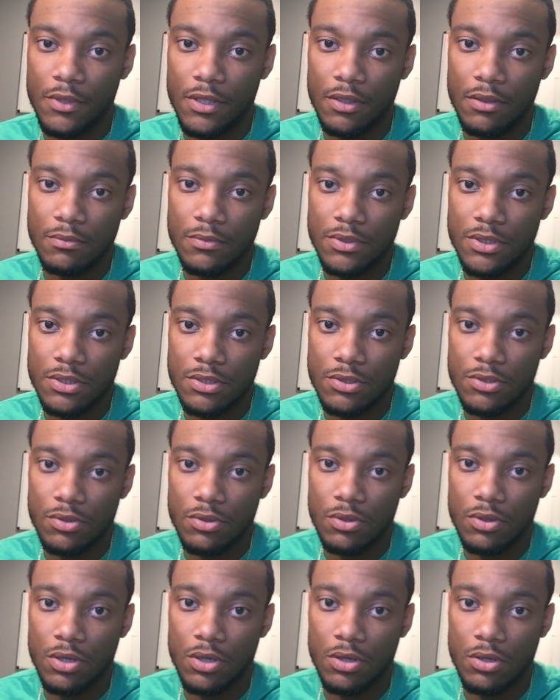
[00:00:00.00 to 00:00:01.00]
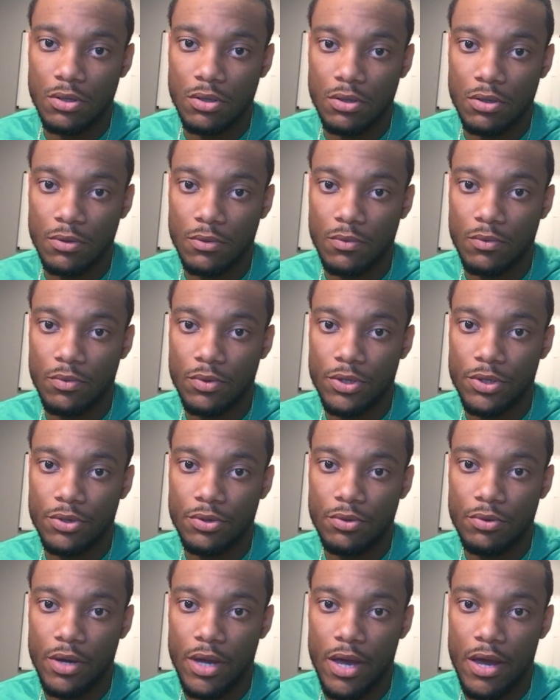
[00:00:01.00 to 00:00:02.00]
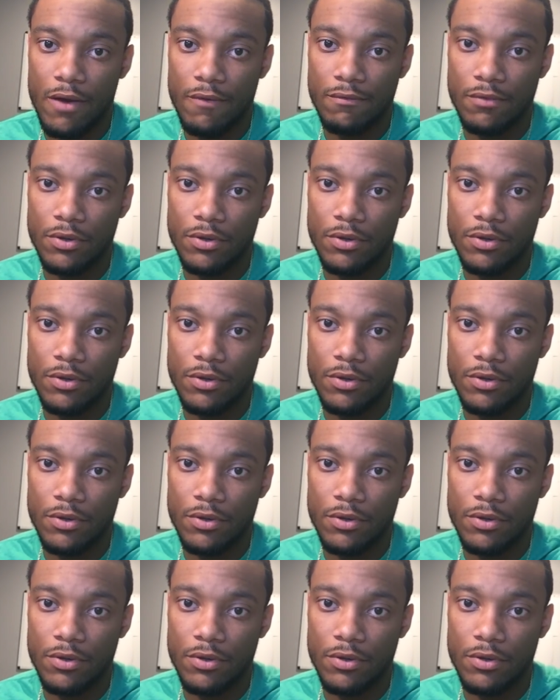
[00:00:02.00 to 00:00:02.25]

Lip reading: Mr. Hull, were you ever